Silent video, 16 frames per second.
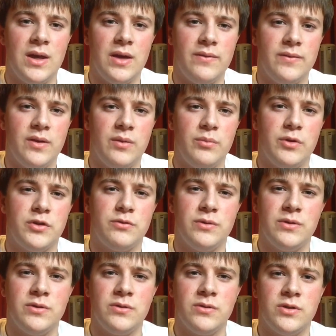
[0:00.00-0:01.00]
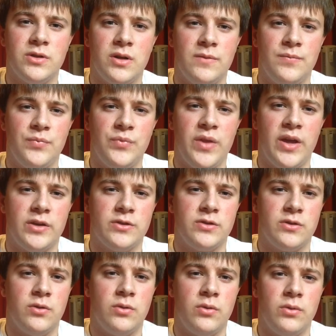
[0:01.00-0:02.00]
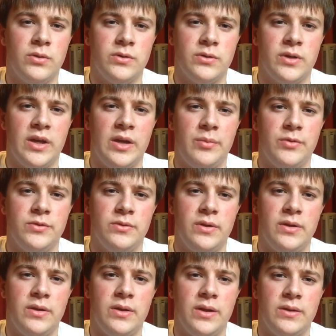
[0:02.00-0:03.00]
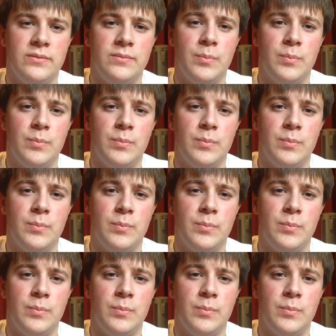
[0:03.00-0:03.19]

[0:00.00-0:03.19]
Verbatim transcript: haven't done much research on extra cords or cables or anything.